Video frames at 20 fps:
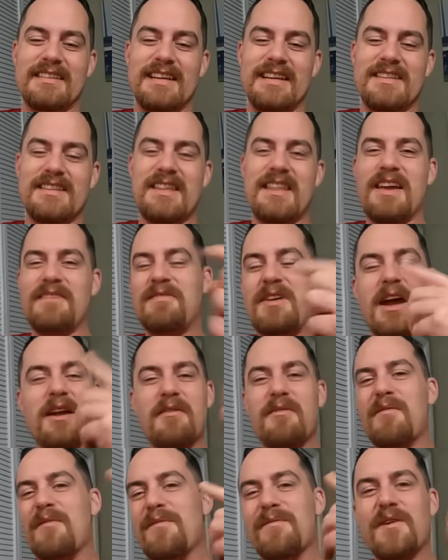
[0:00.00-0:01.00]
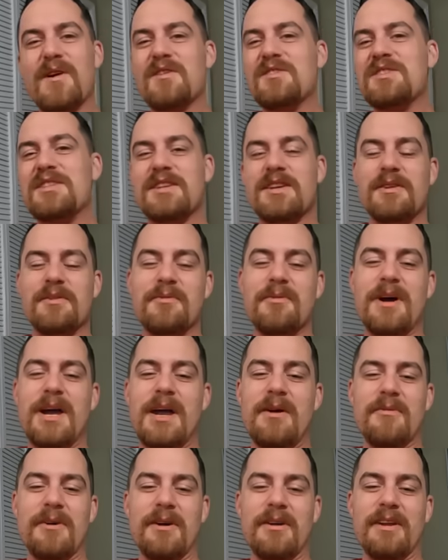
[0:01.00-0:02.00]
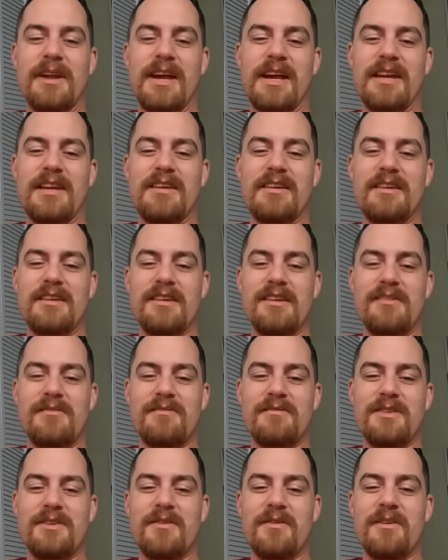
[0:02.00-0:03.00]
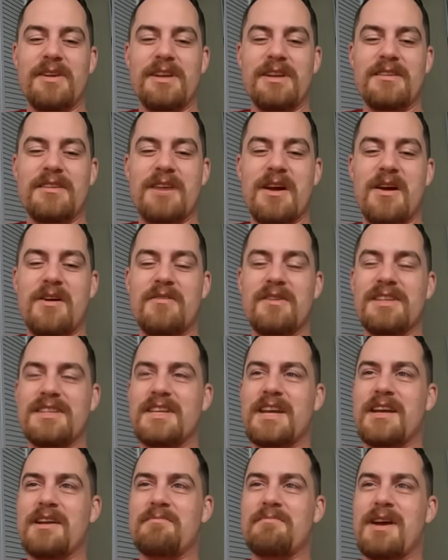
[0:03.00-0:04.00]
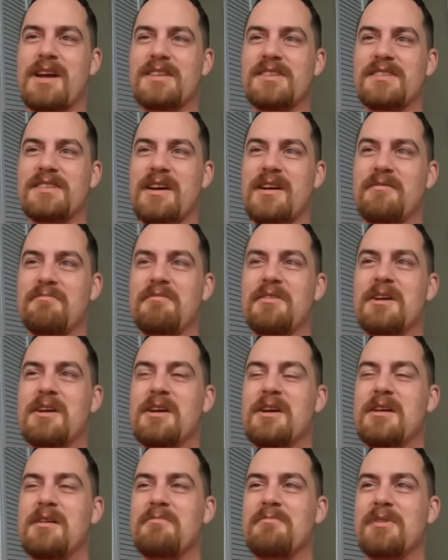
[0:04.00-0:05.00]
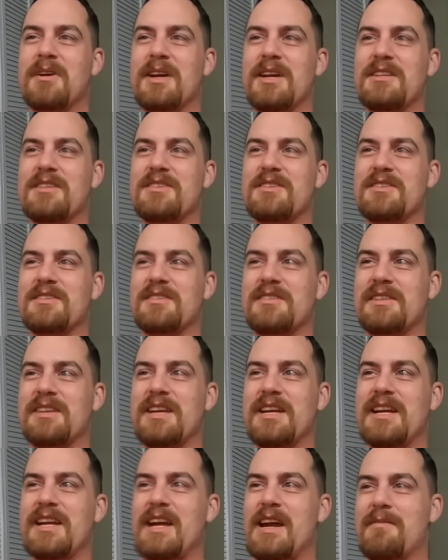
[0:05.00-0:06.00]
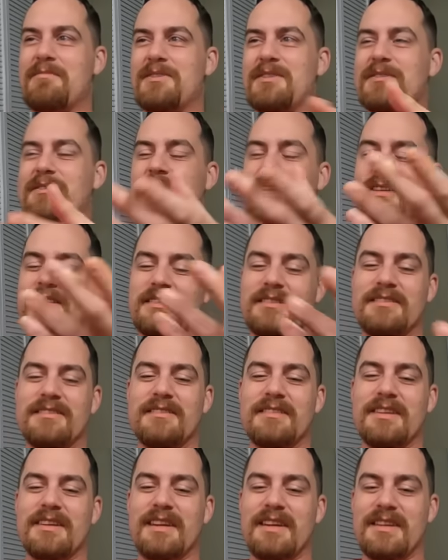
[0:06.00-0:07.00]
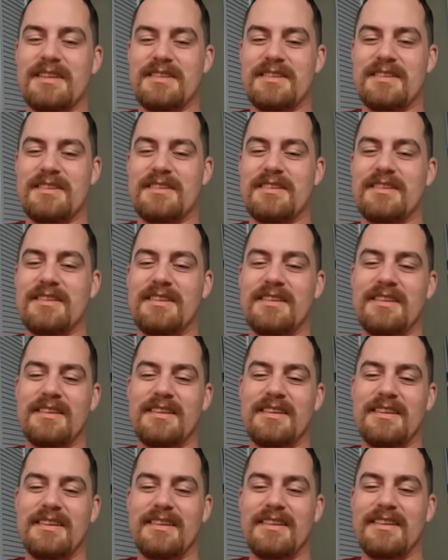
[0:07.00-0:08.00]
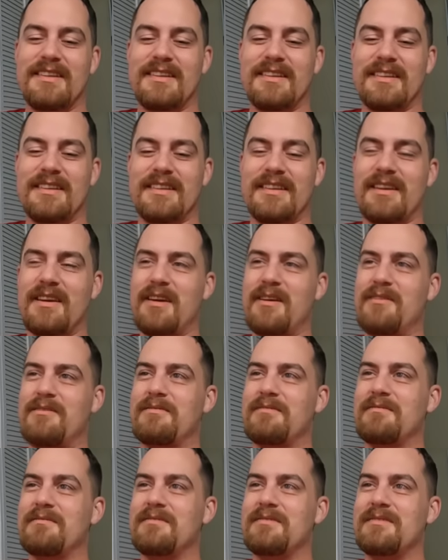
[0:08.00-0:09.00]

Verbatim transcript: it, they've kind of reversed it in a way where like you, you already know it's getting messed up, but it's just leading up to it. It's you know